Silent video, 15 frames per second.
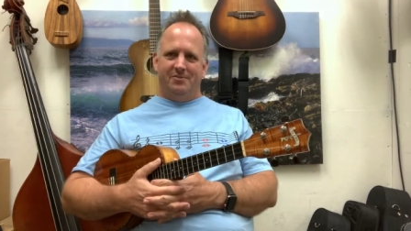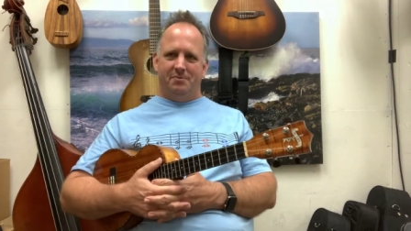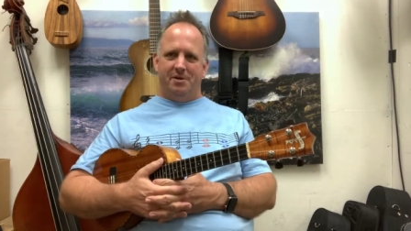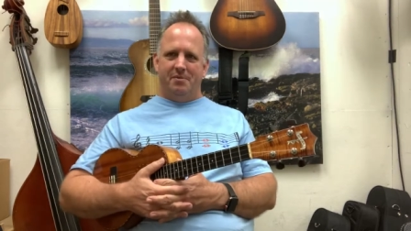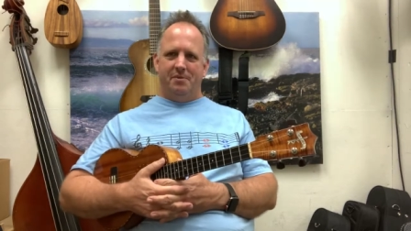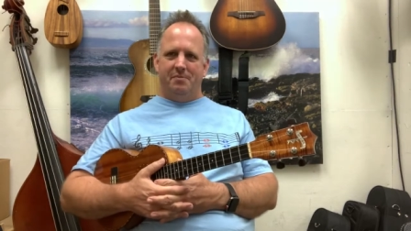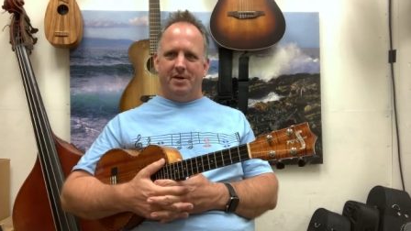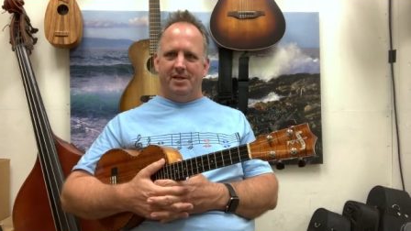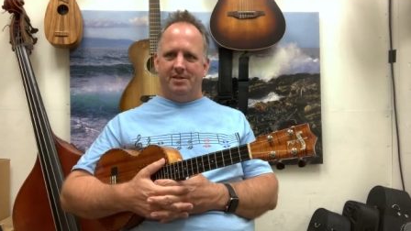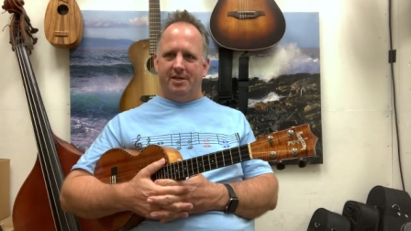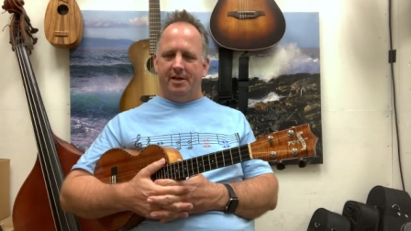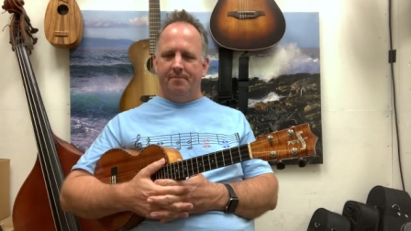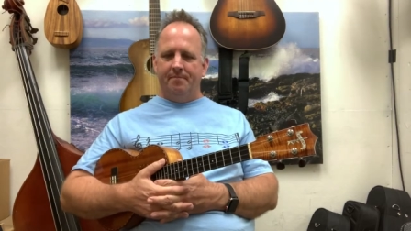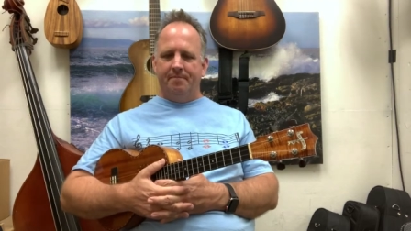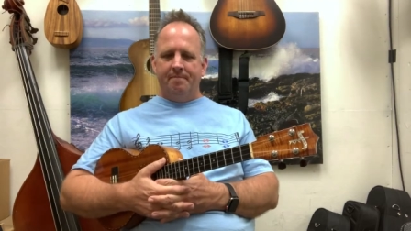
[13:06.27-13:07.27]
Probably my
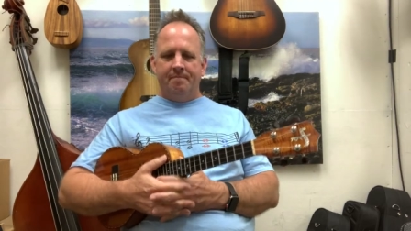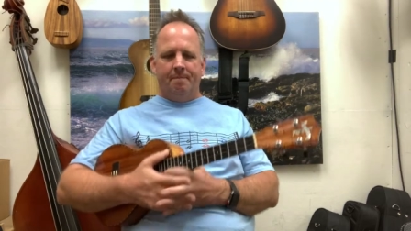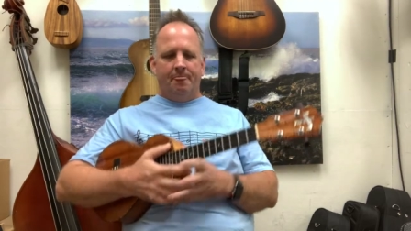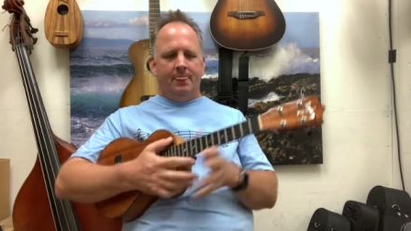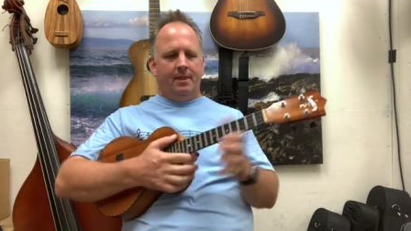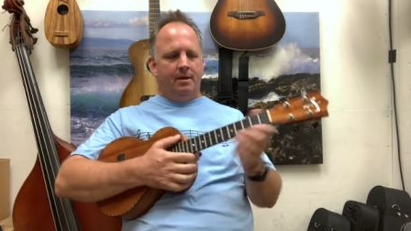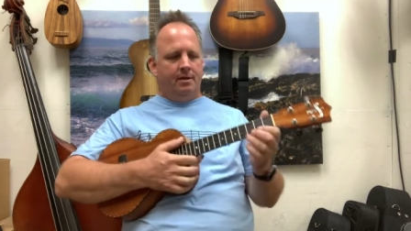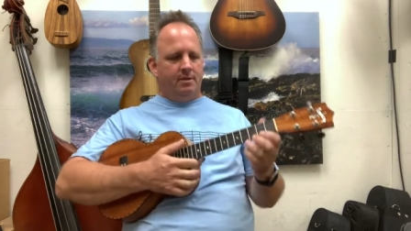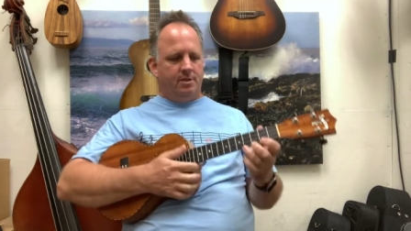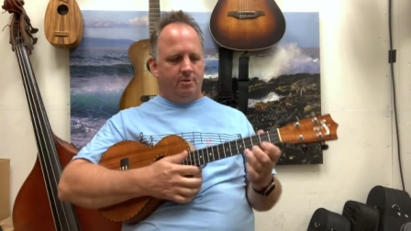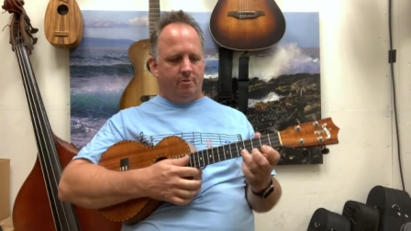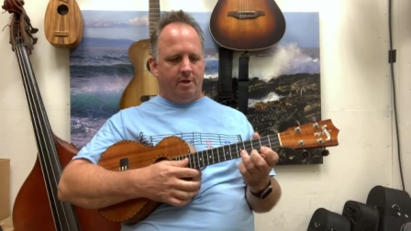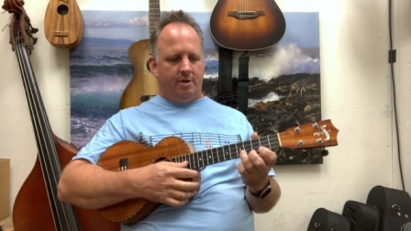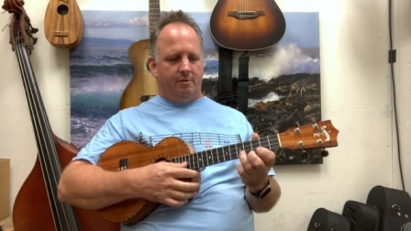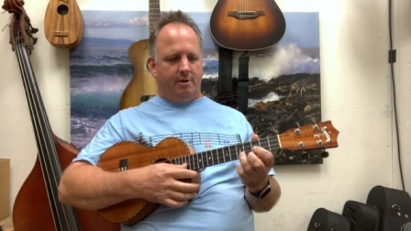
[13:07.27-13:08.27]
side.
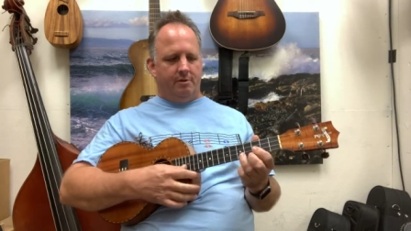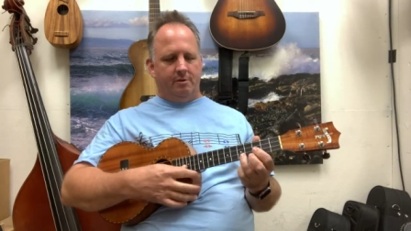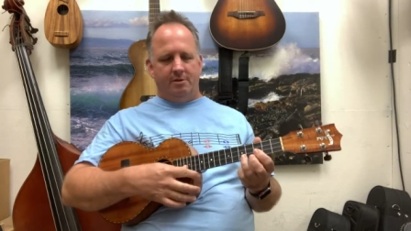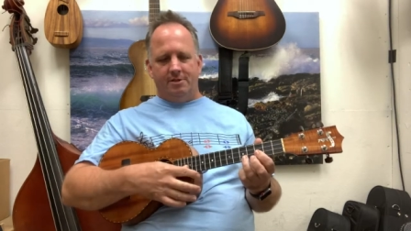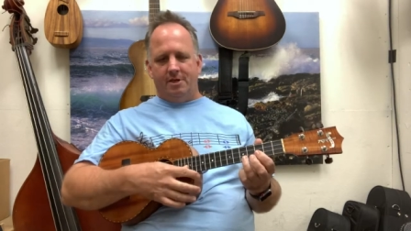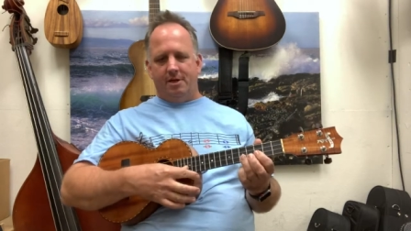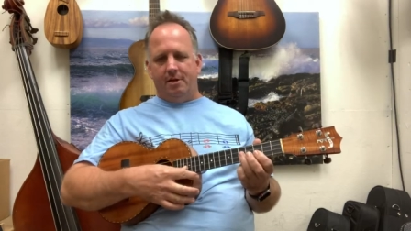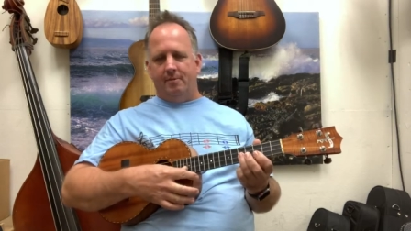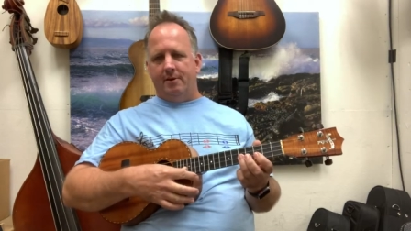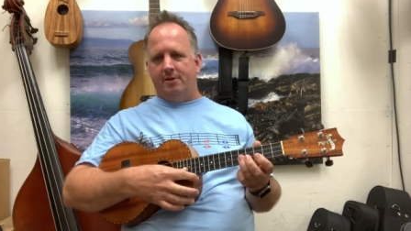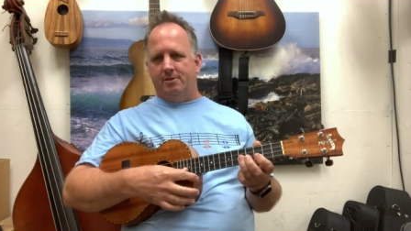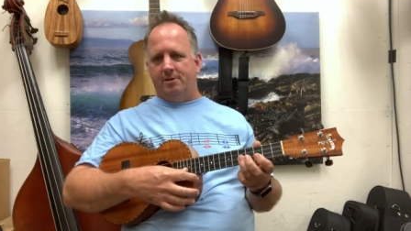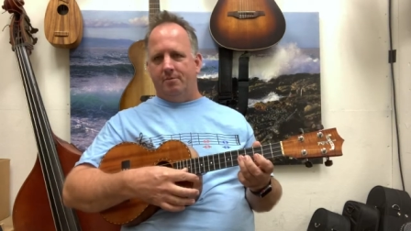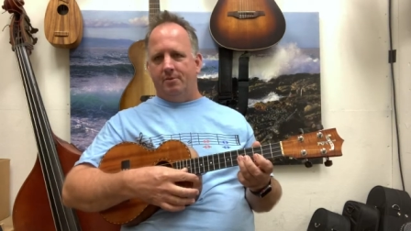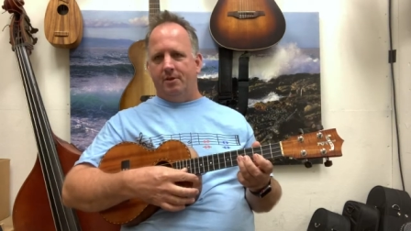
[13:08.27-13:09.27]
So anyway, we were talking about
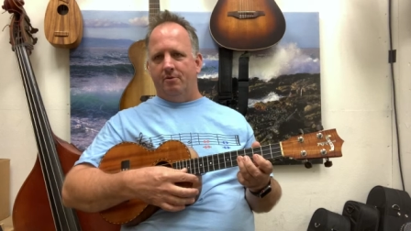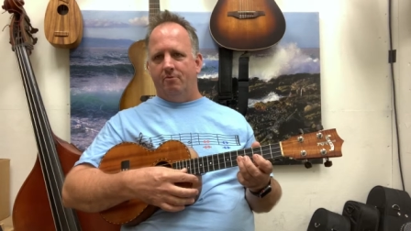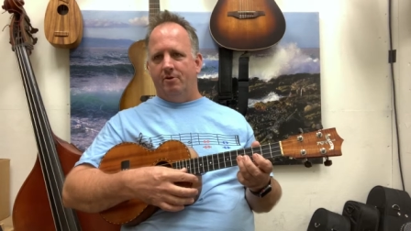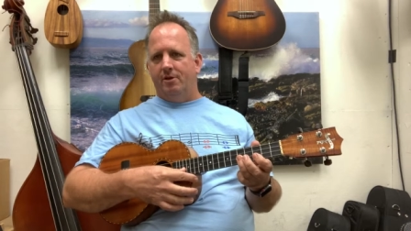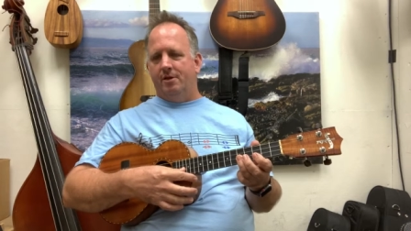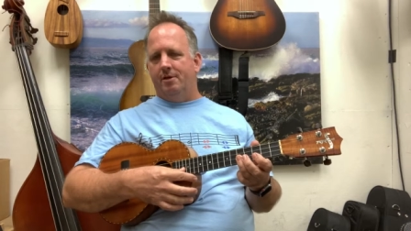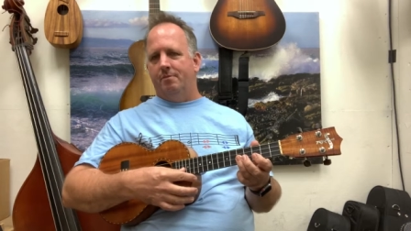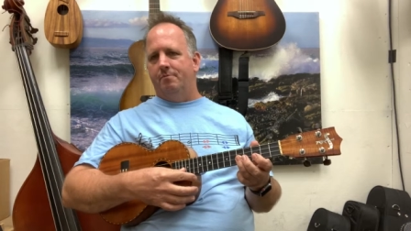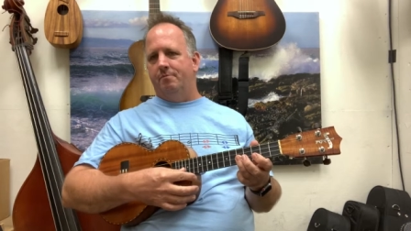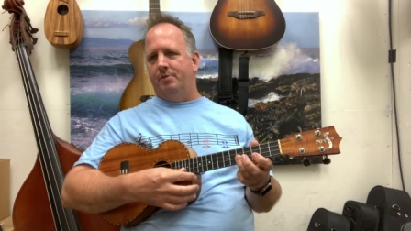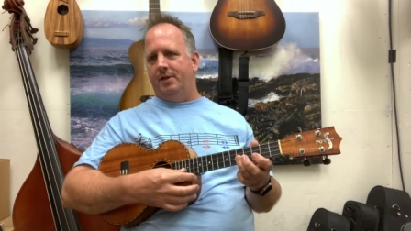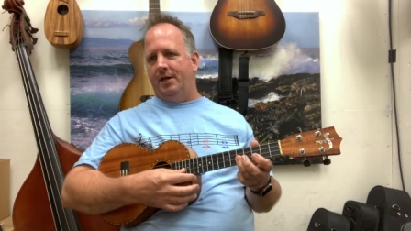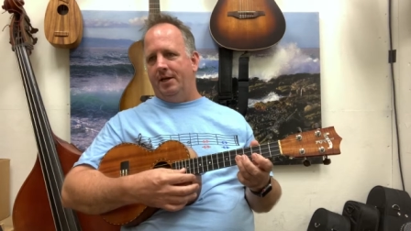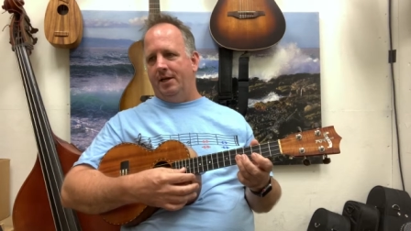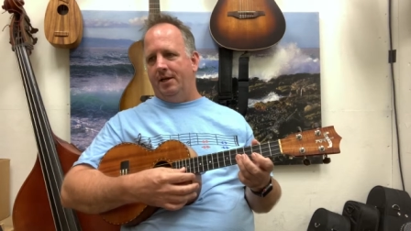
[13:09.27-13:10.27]
something. Rhythm,
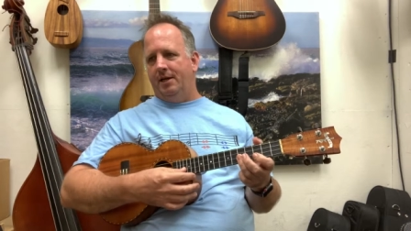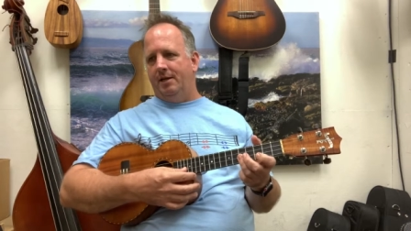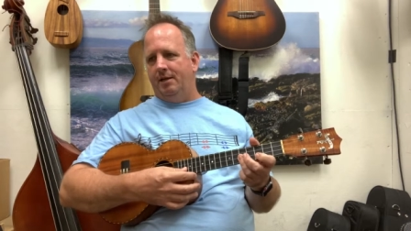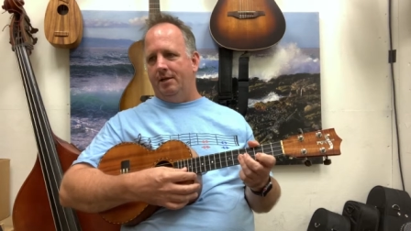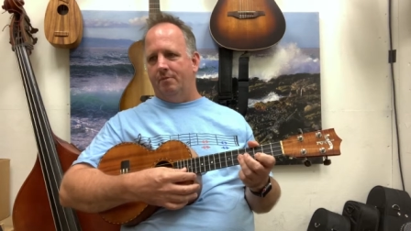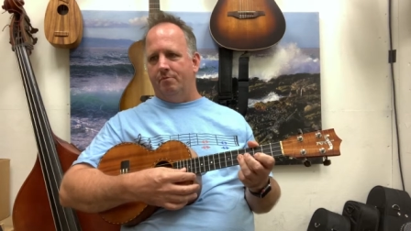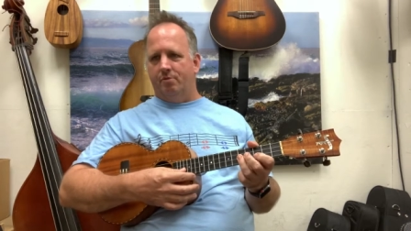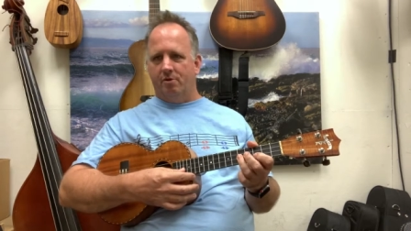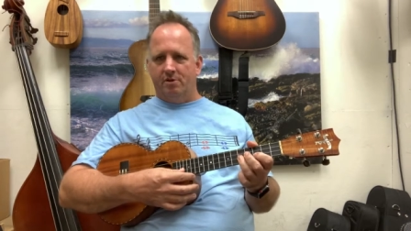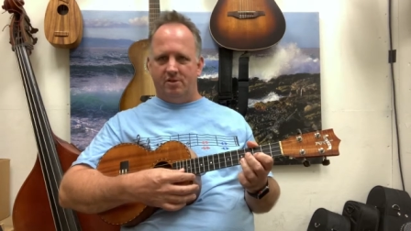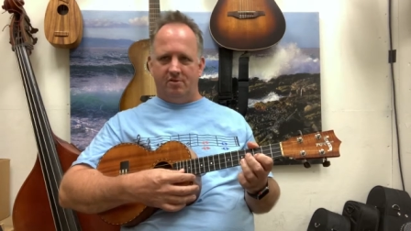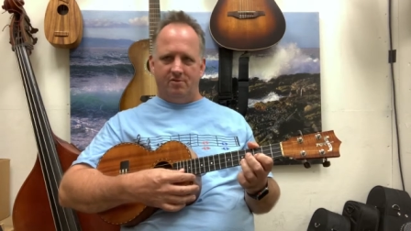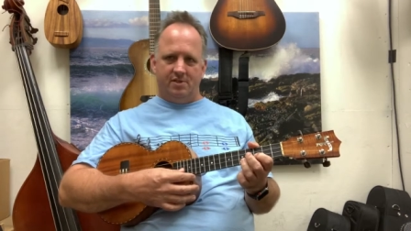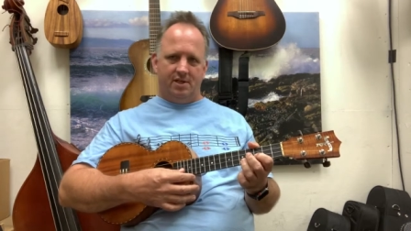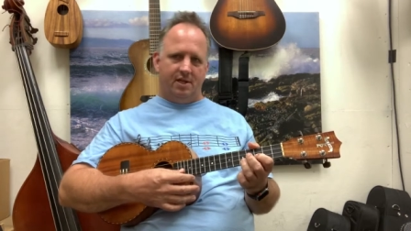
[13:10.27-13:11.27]
playing, the importance
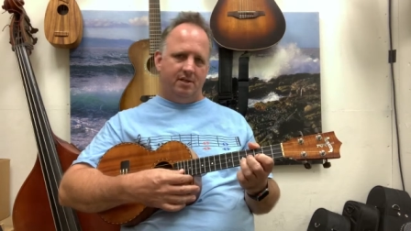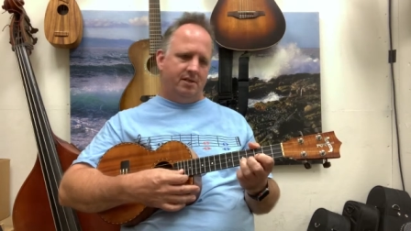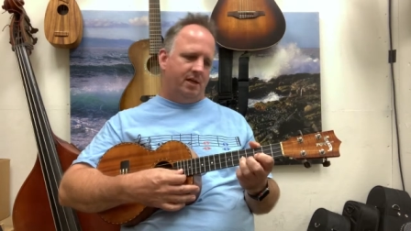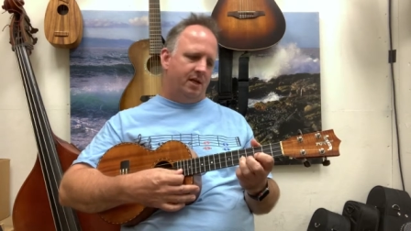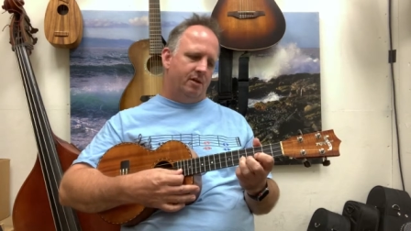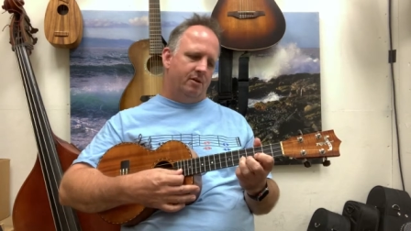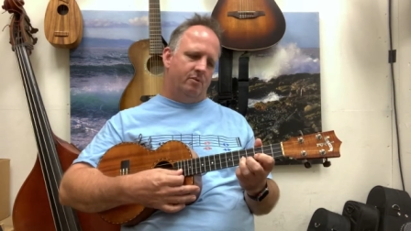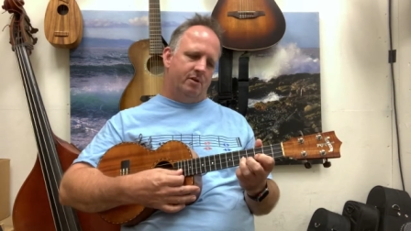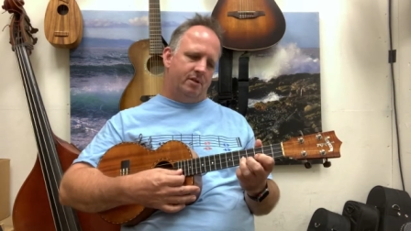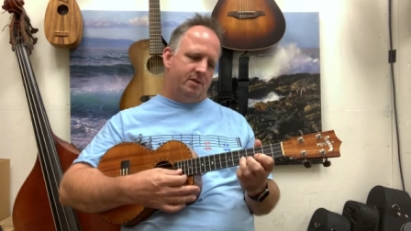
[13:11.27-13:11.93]
of staying together with the